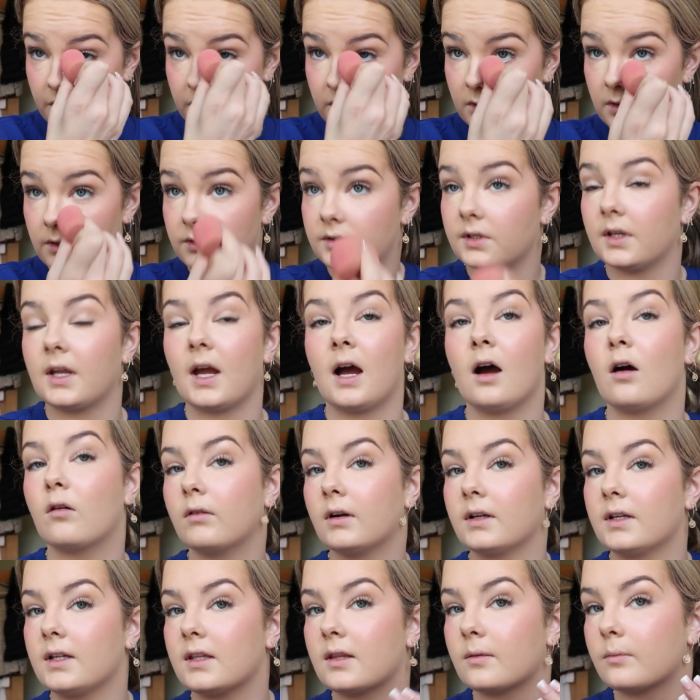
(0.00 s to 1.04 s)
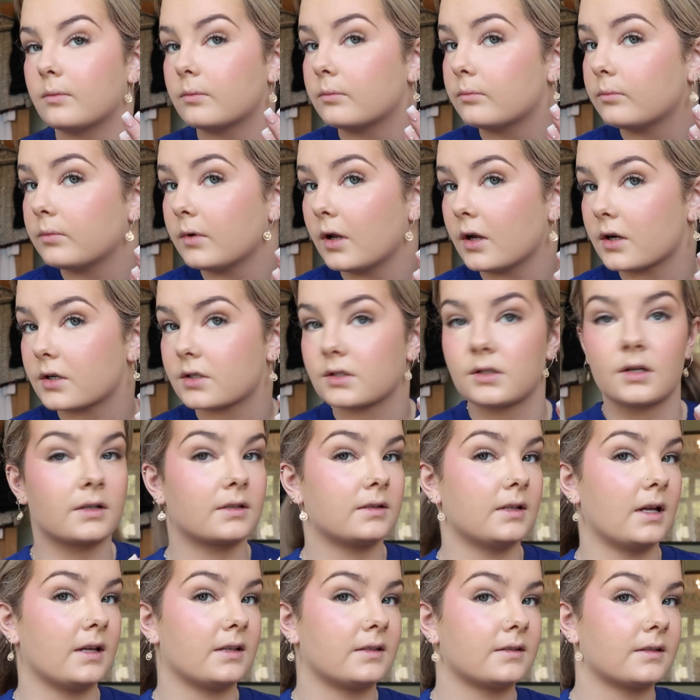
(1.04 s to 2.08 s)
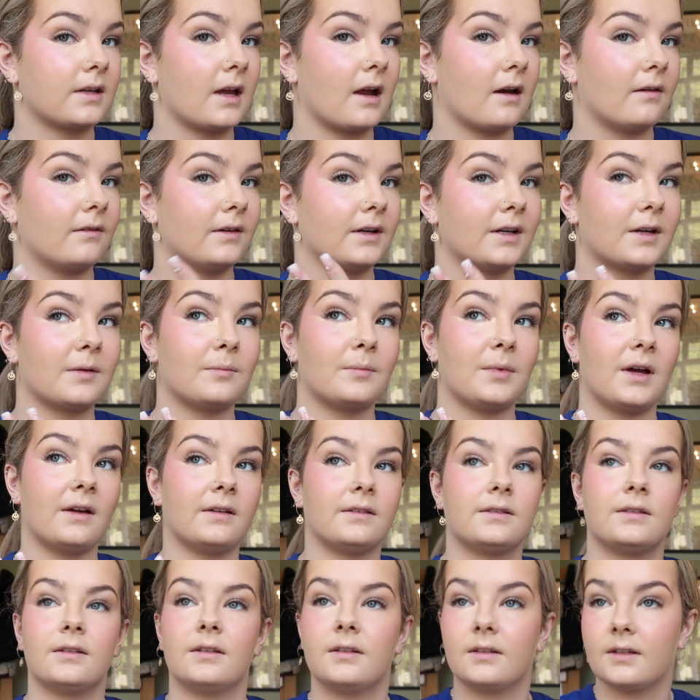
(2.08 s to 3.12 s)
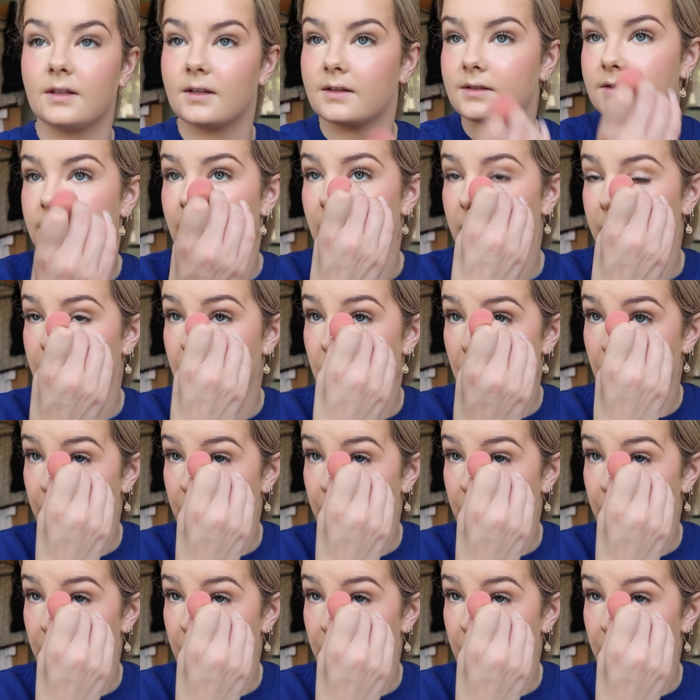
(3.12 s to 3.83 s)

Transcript: You see how already the blush looks less scary compared to this side.